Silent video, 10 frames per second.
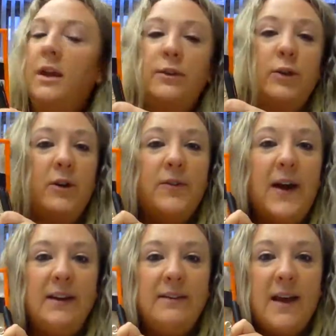So if
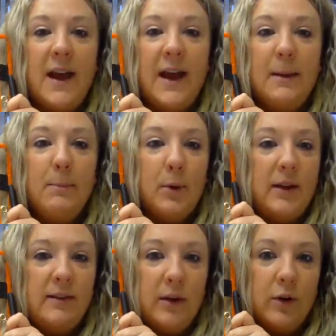I say,
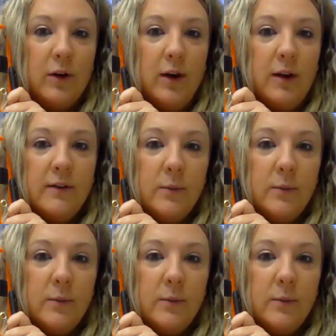boys and girls,